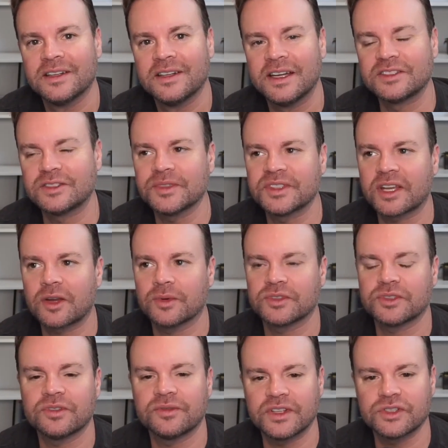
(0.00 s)
It's almost like a
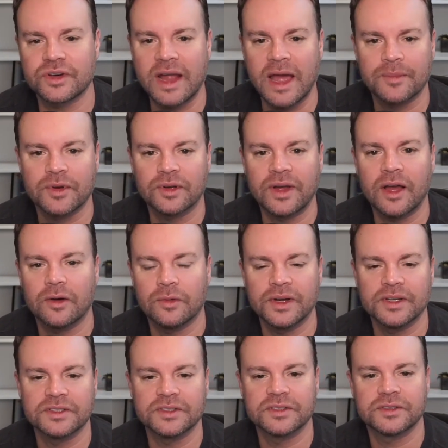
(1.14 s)
return to venture capital, how it
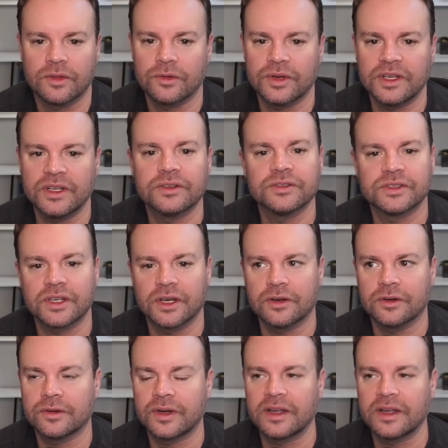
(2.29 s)
was 30 years ago.